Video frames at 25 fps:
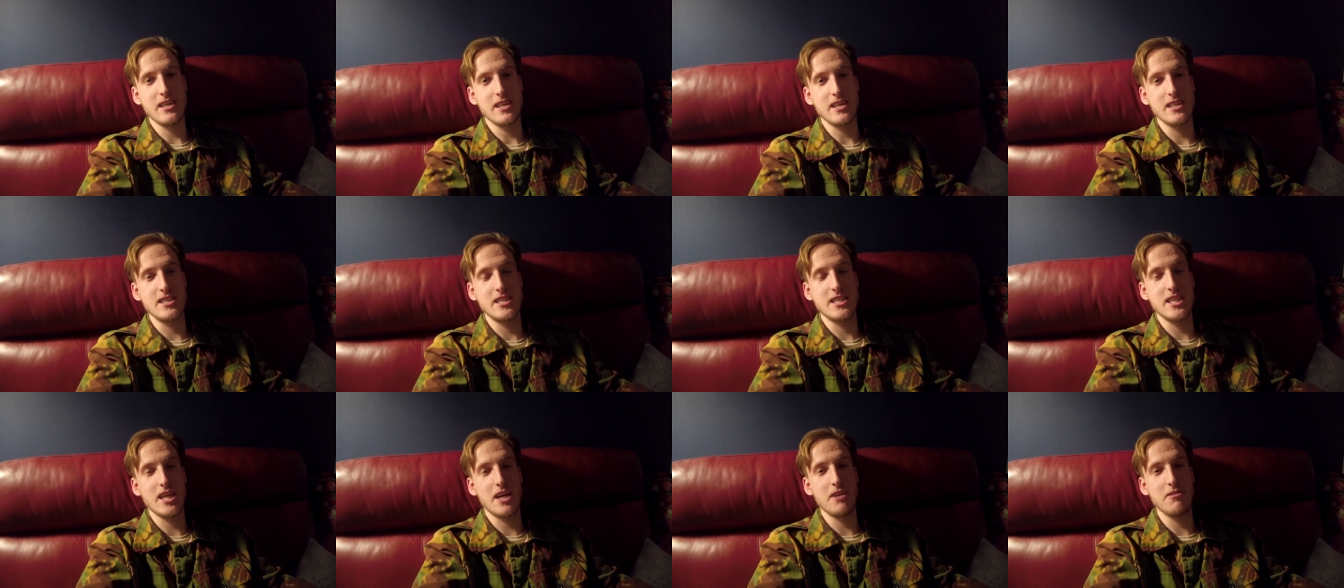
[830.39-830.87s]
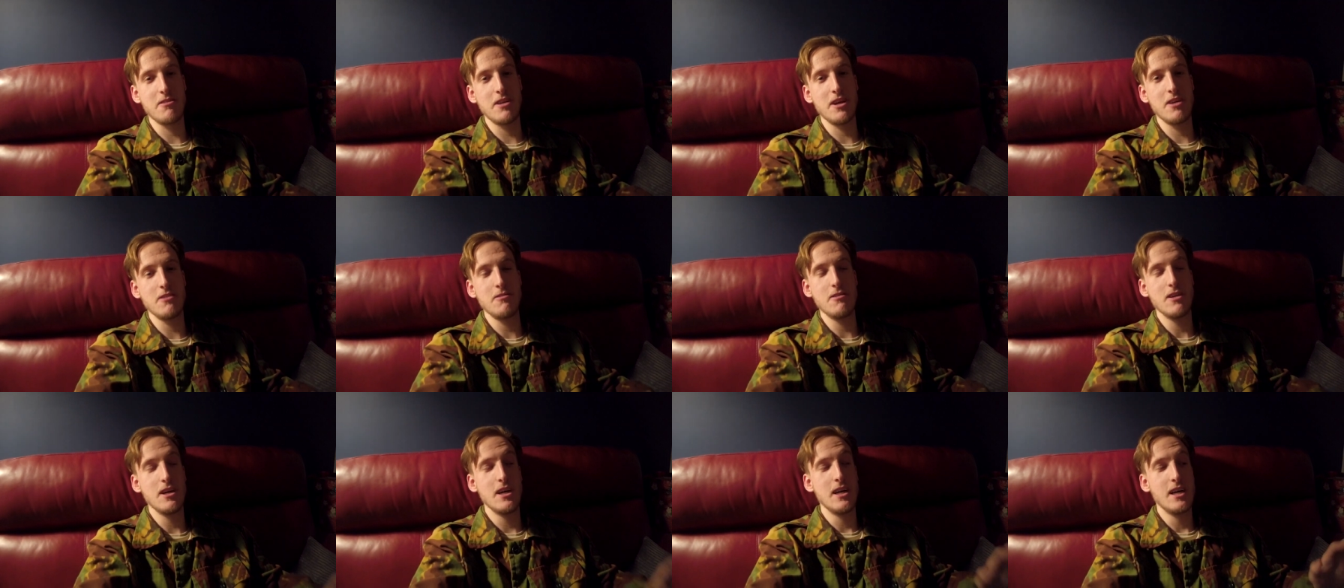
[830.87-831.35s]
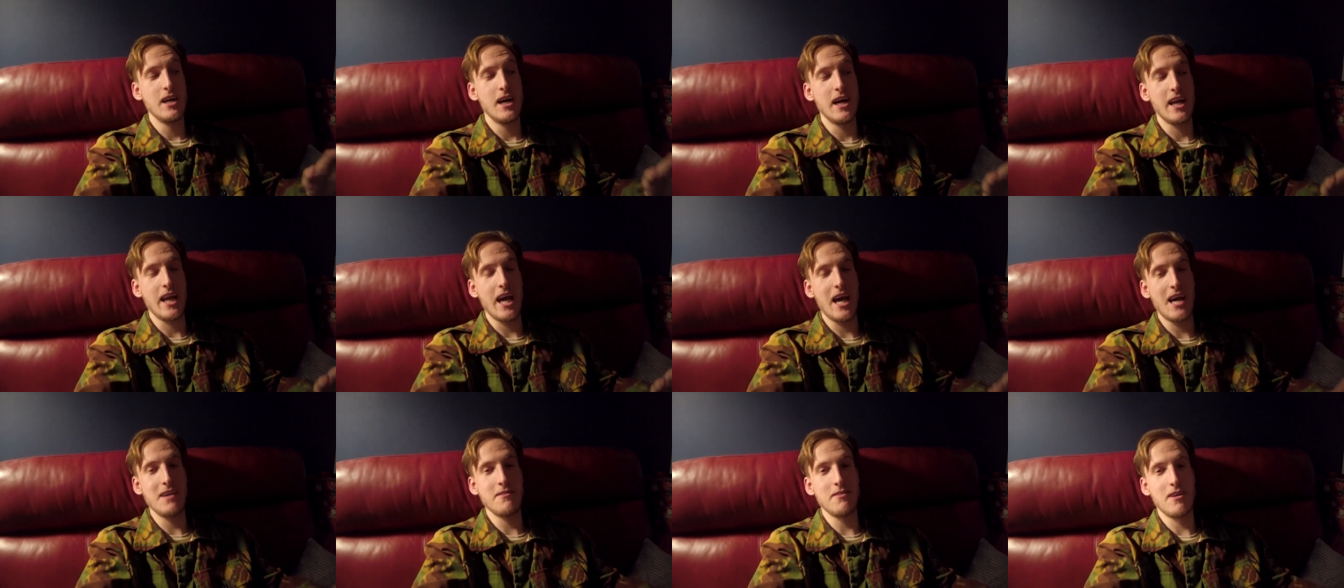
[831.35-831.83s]
and I can show you
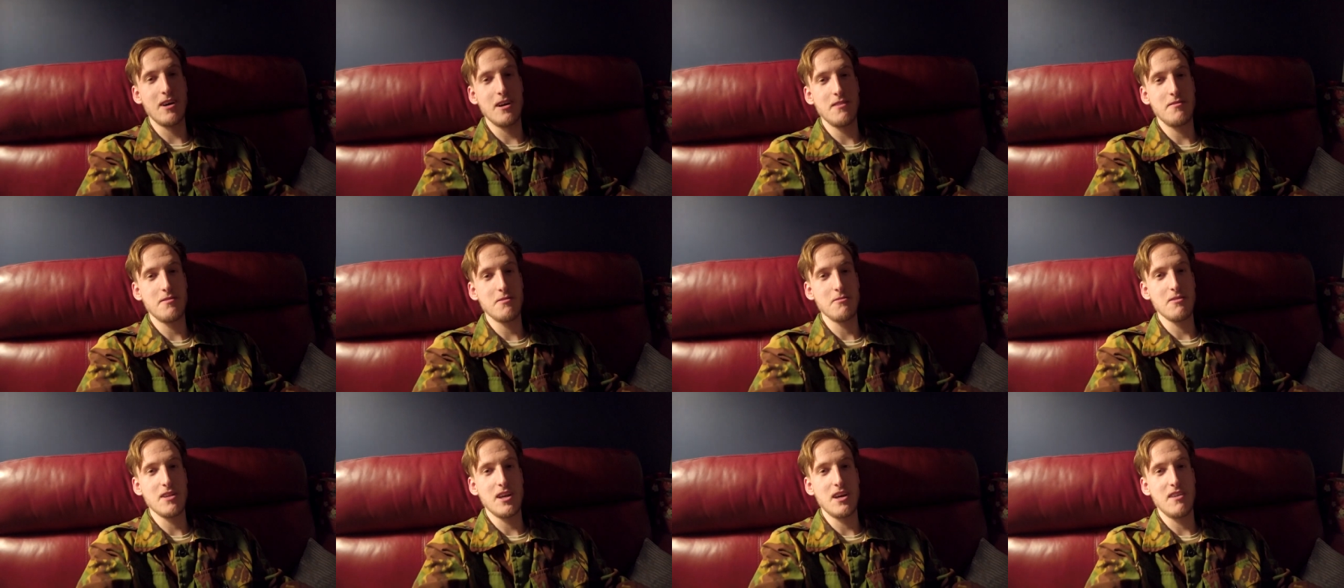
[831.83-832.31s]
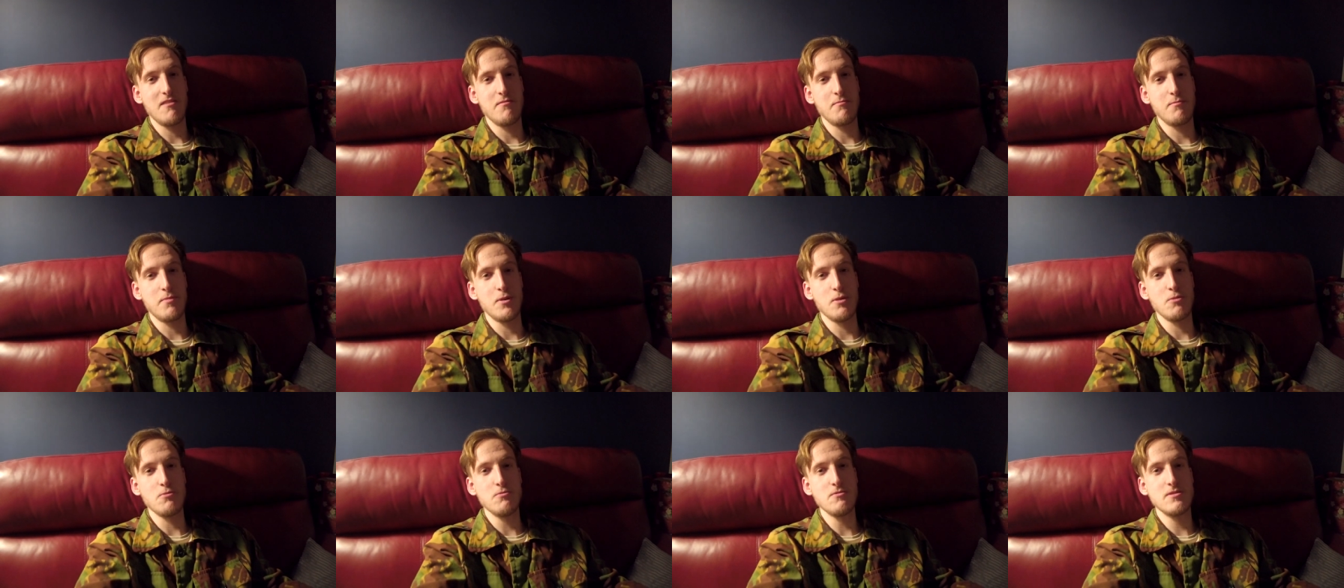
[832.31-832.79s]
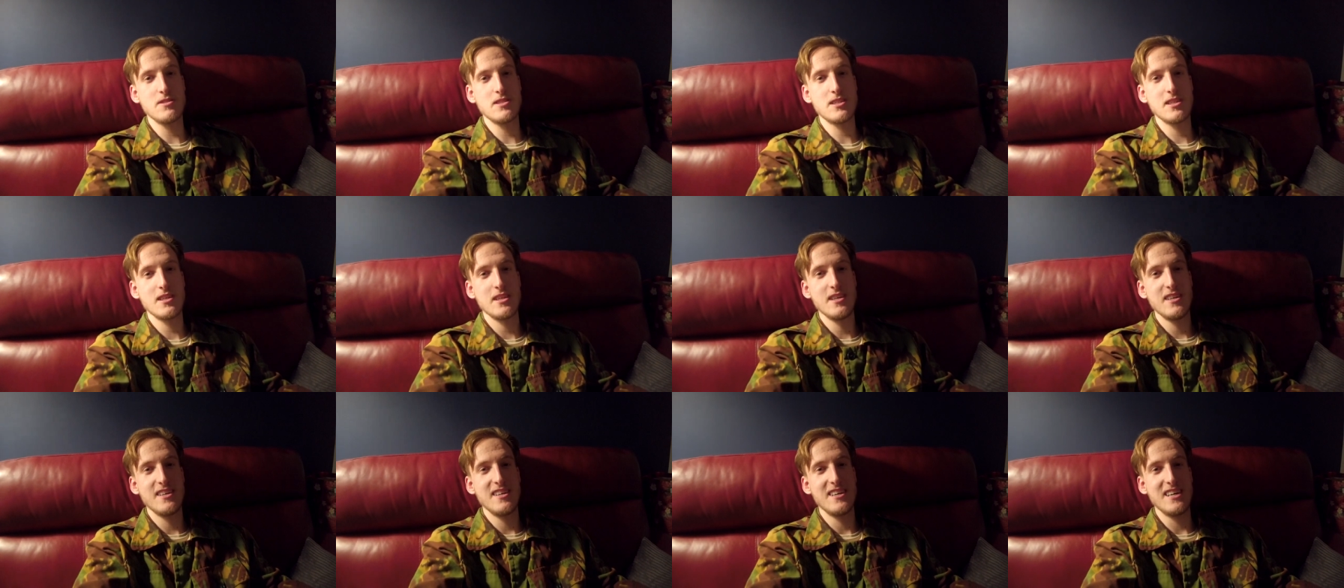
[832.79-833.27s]
an air rifle that I've bought.